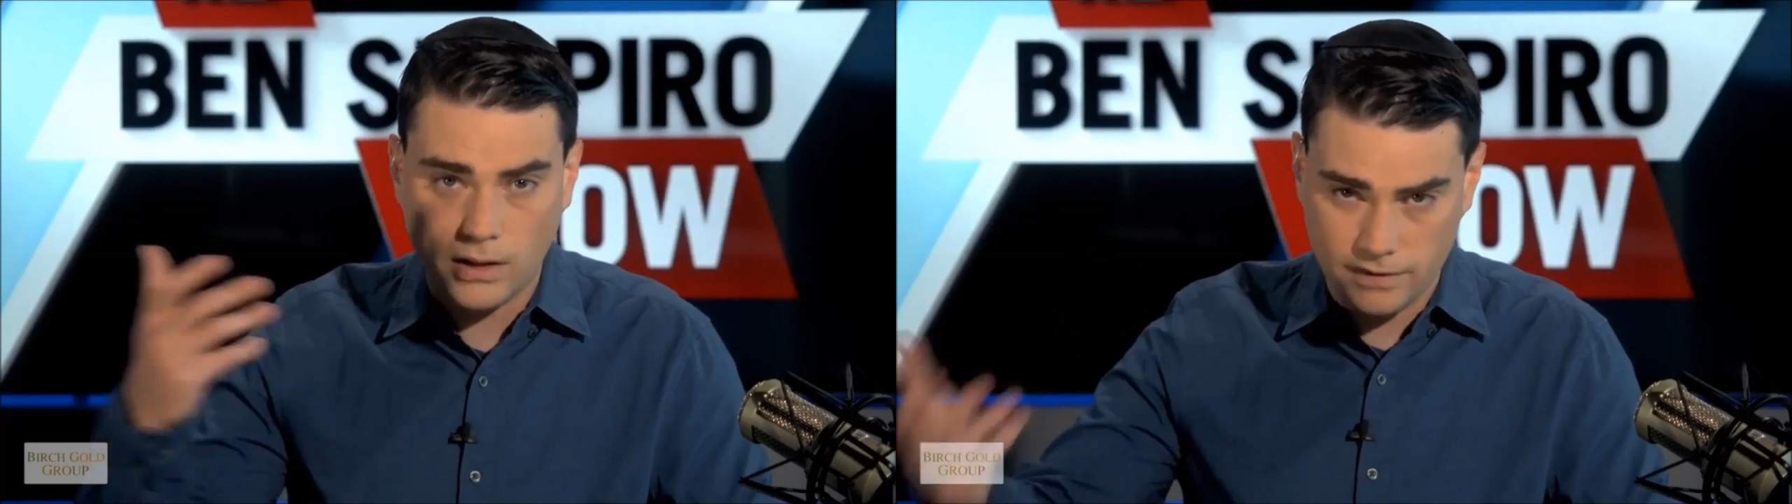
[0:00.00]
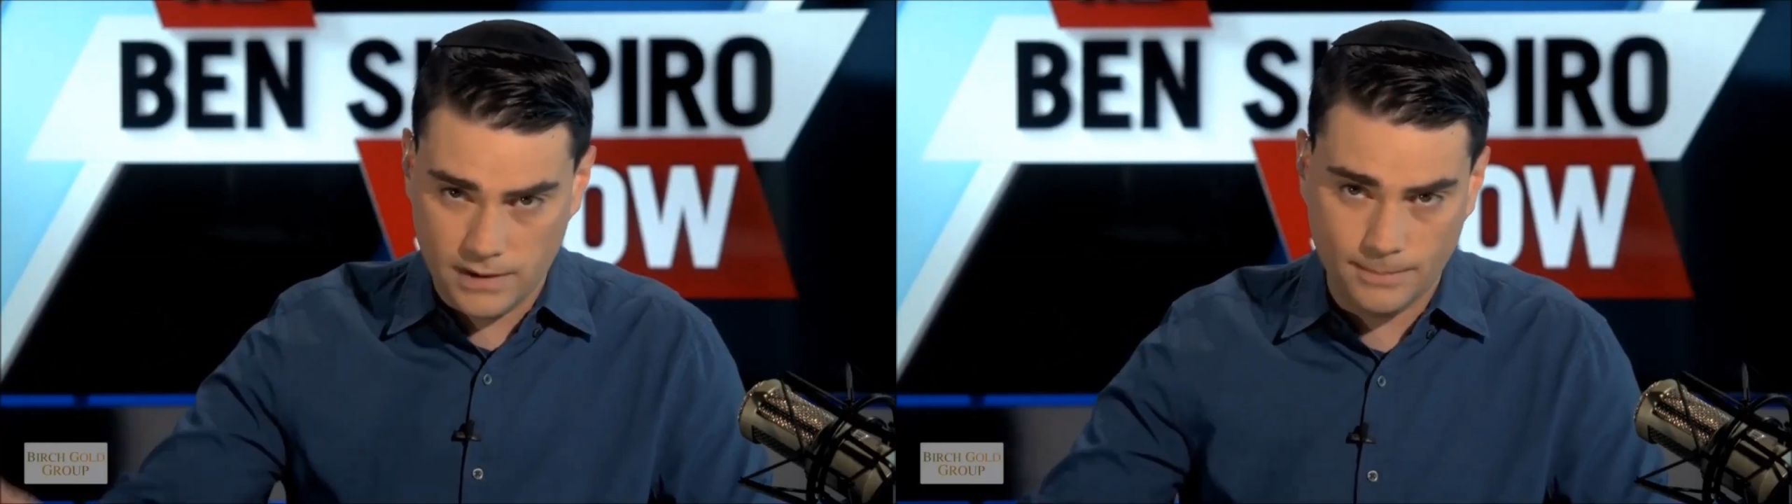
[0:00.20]

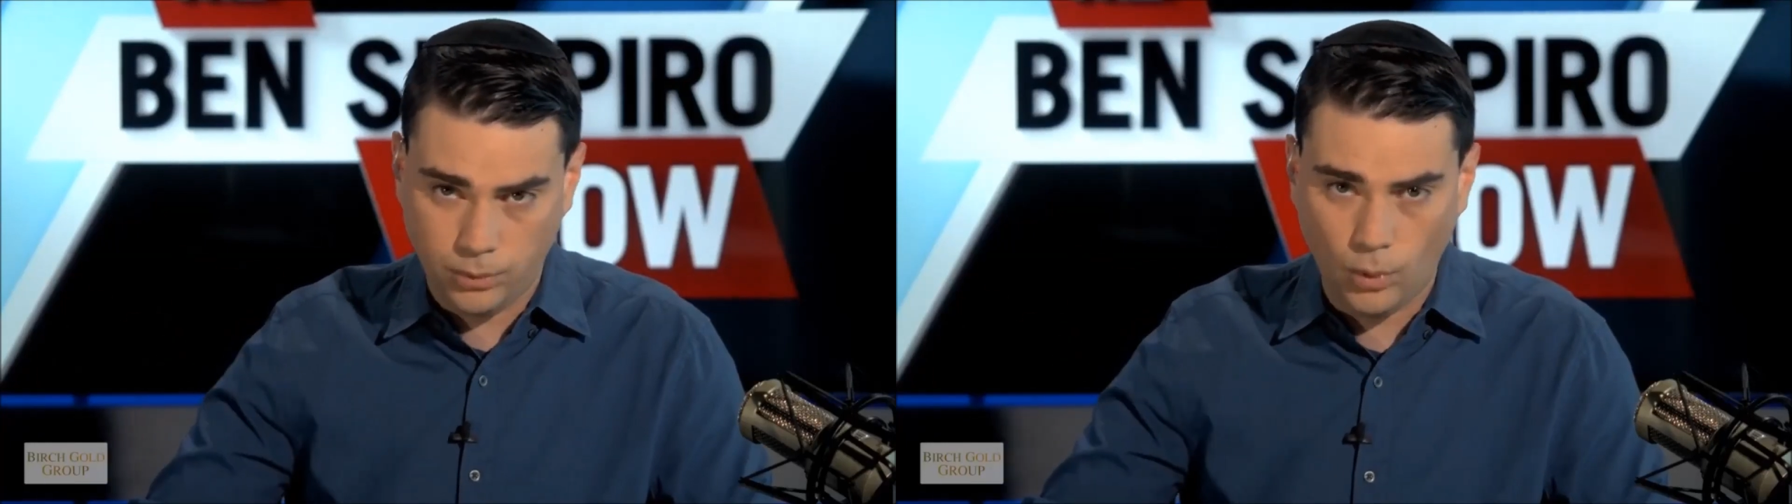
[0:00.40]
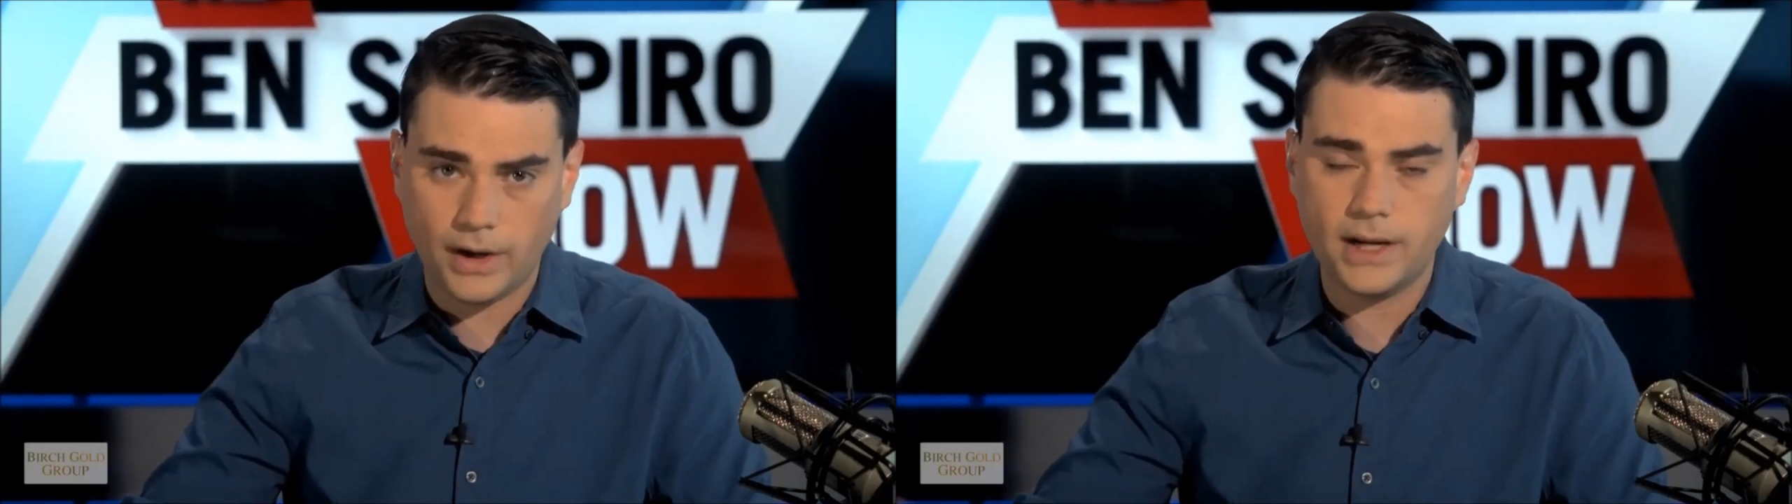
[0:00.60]
while in the
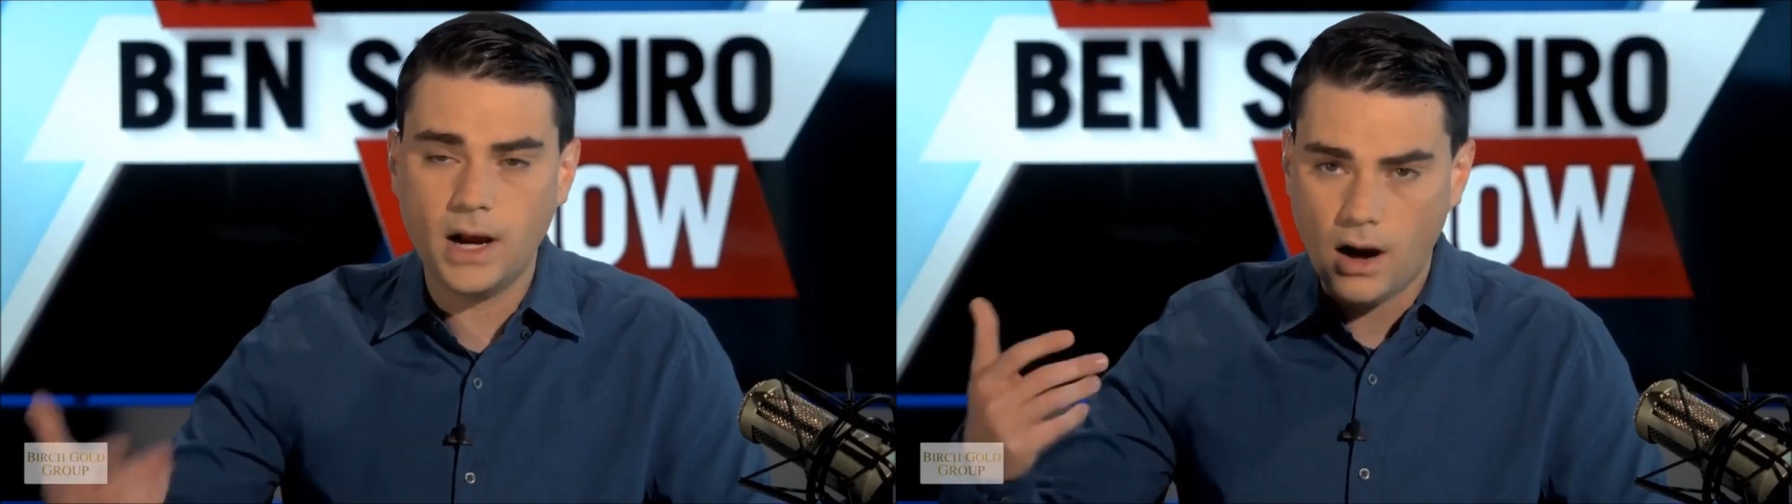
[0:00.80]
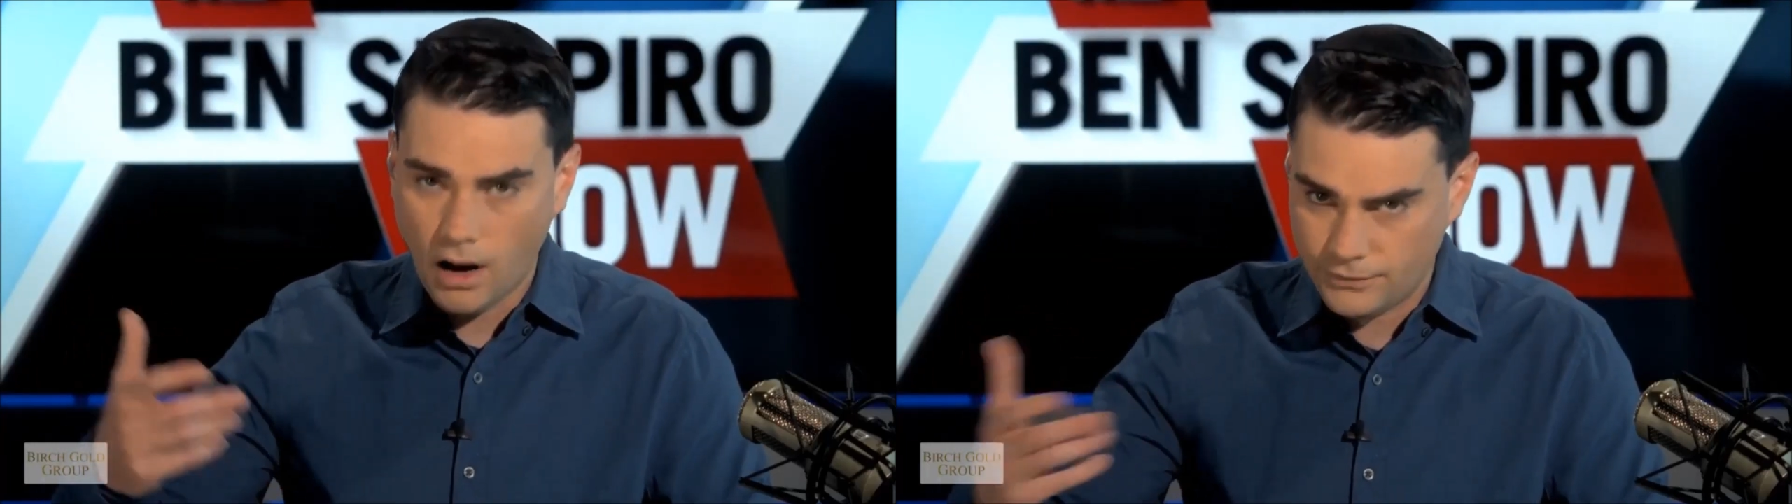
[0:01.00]

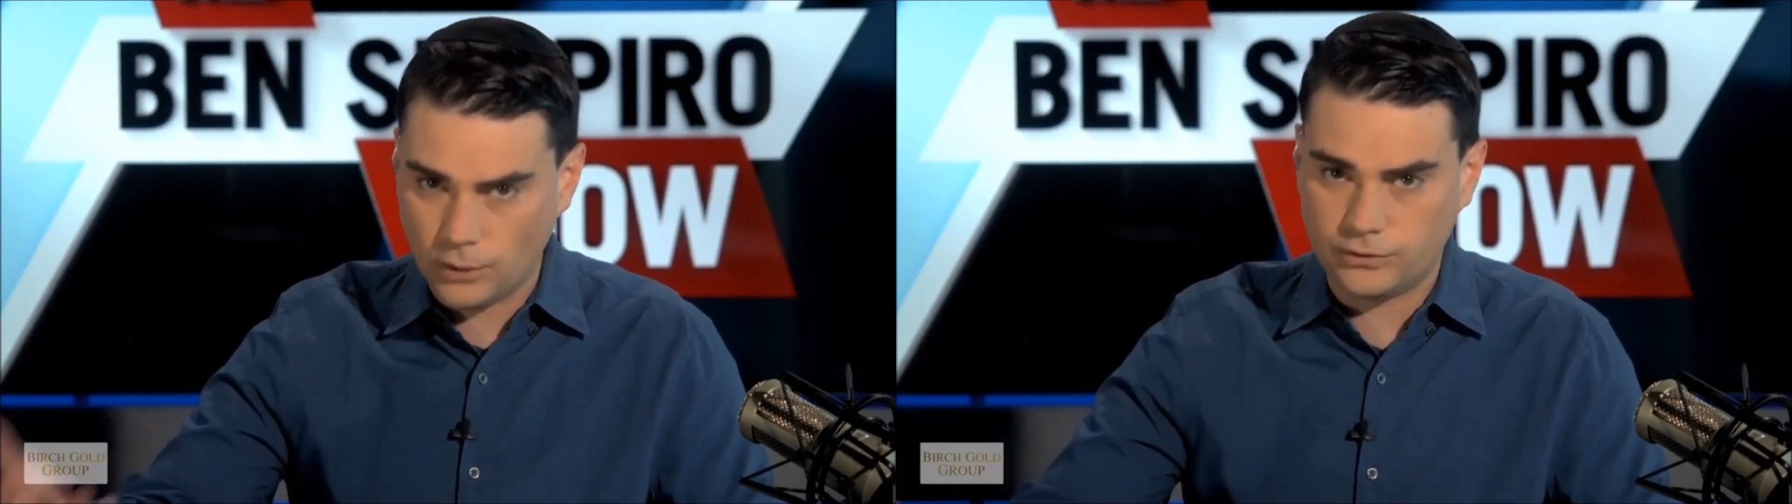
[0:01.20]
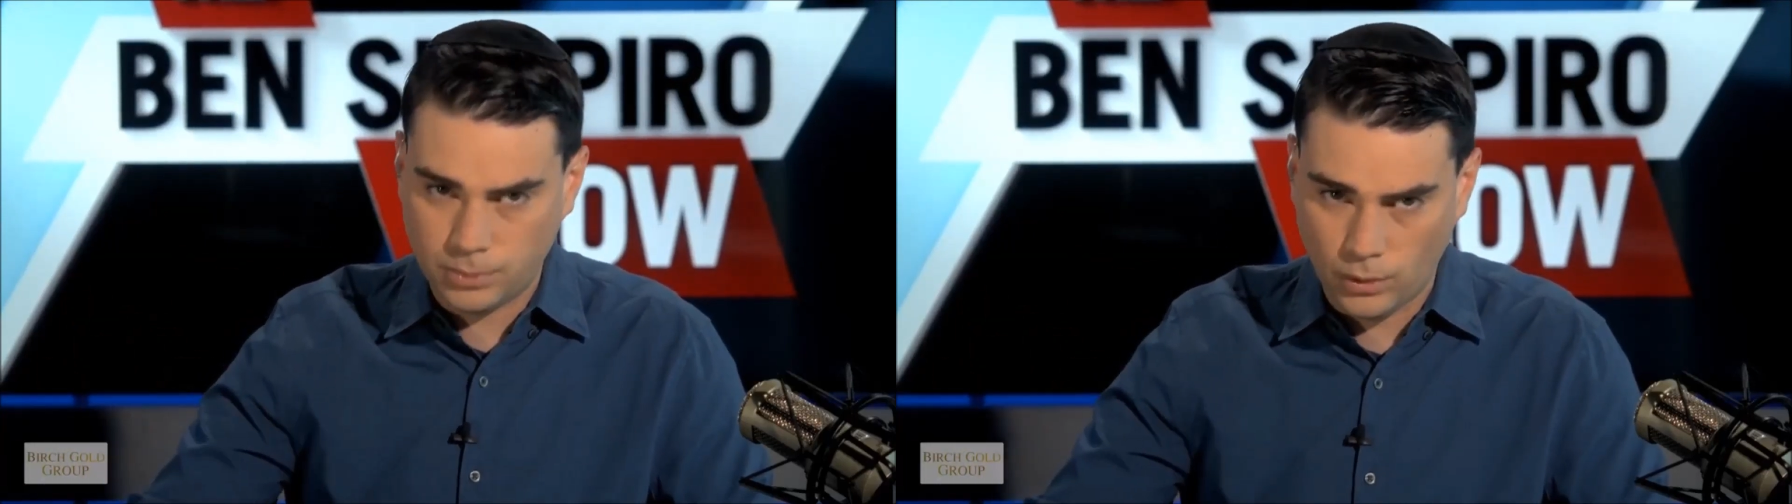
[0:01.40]
employ
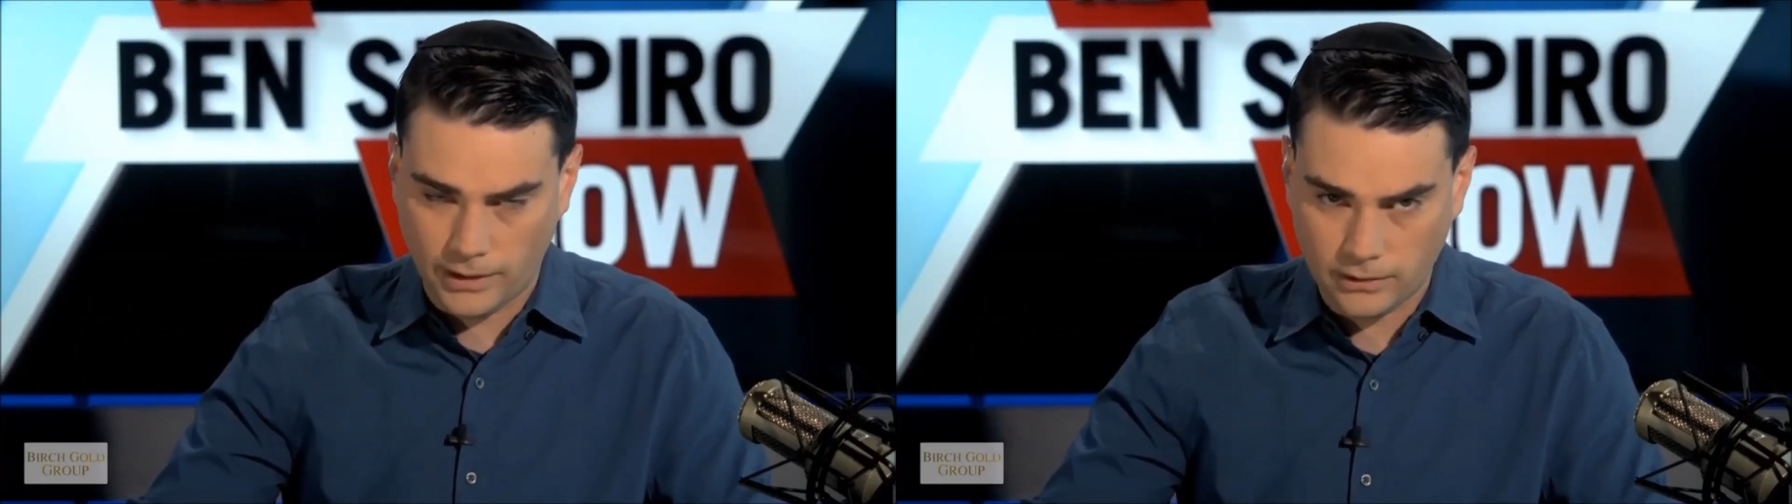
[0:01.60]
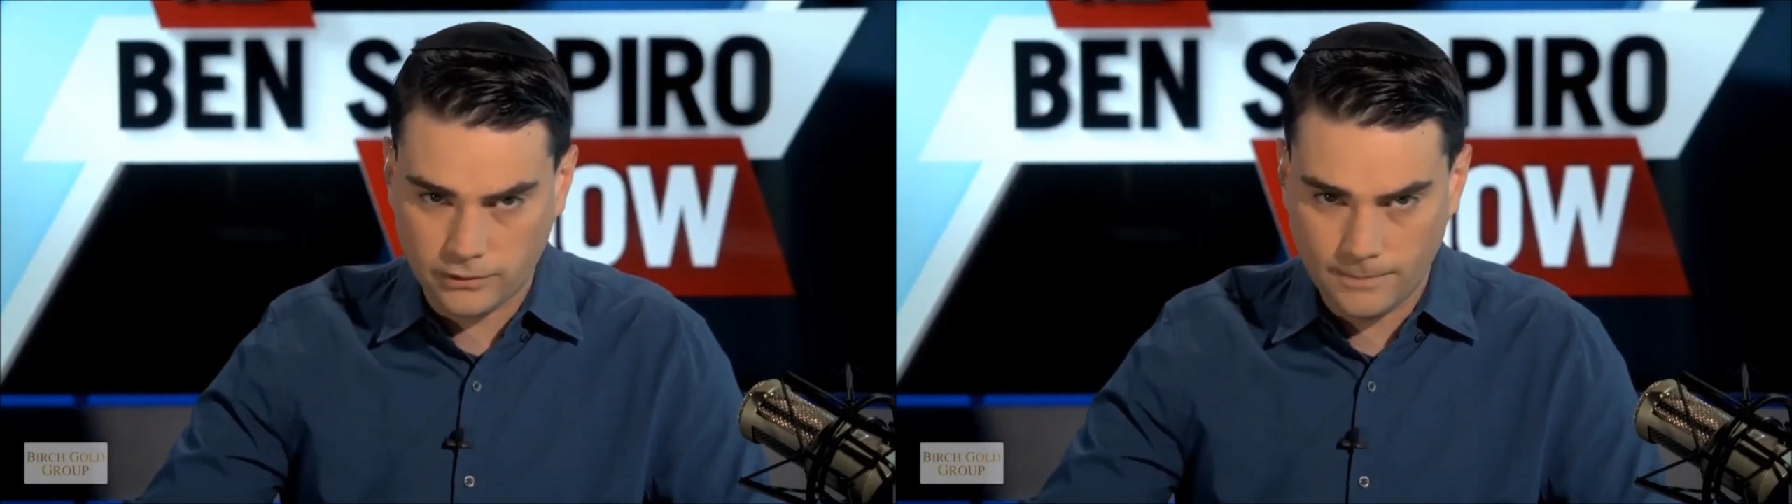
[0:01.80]
of those
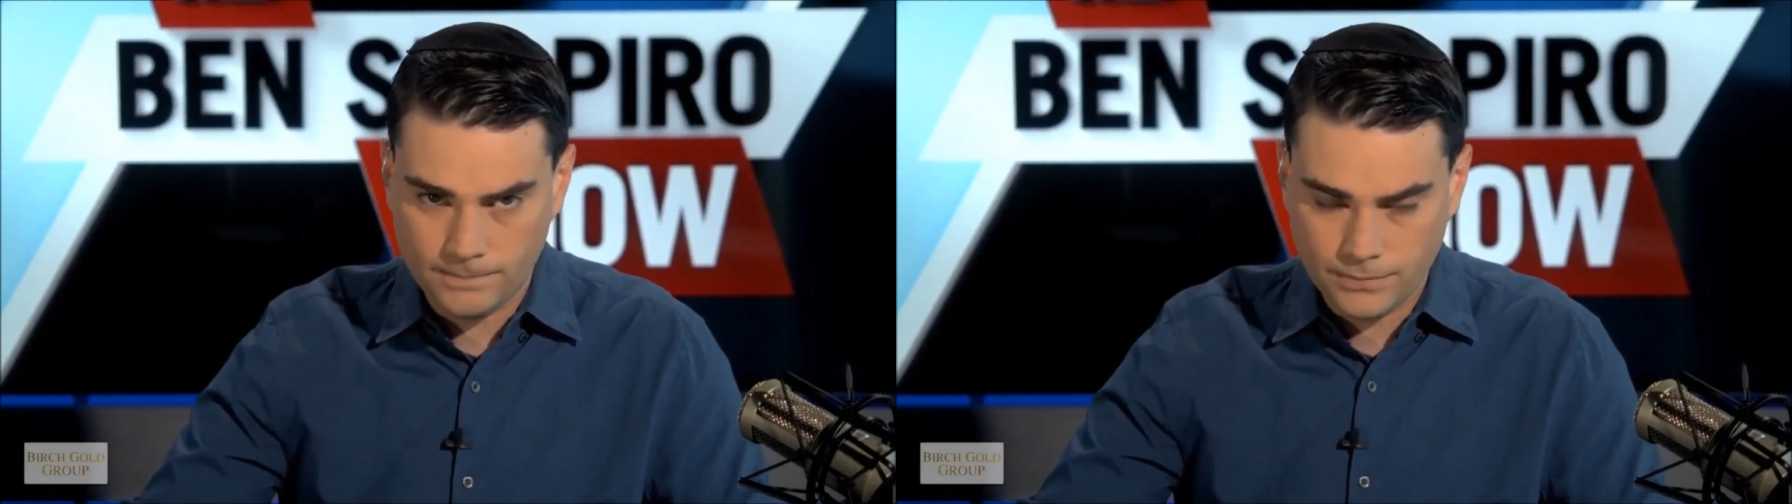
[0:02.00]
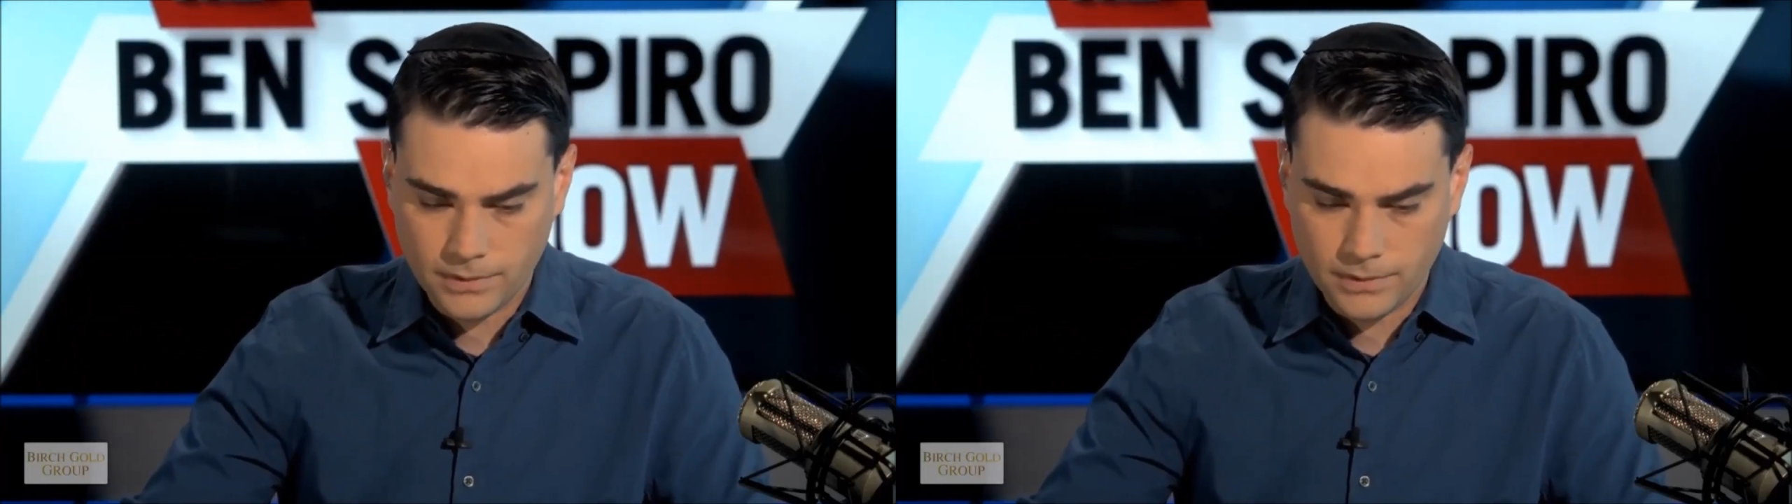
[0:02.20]
employers.